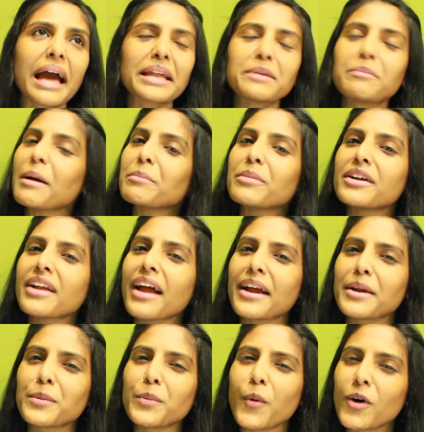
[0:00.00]
I remember I
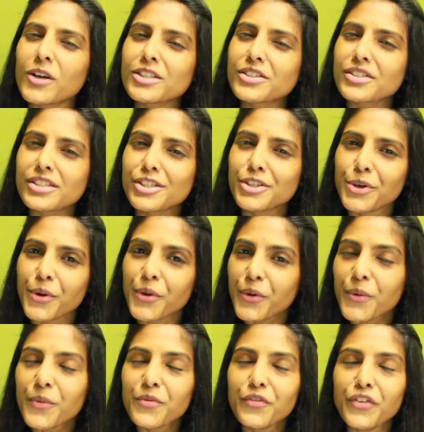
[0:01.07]
had watched this
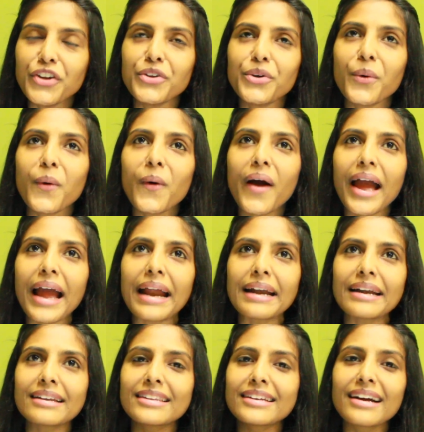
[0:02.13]
YouTube video
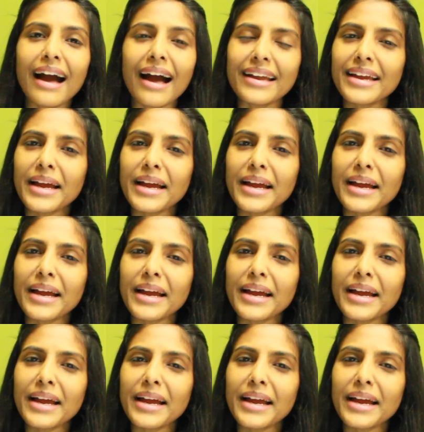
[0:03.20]
and the guy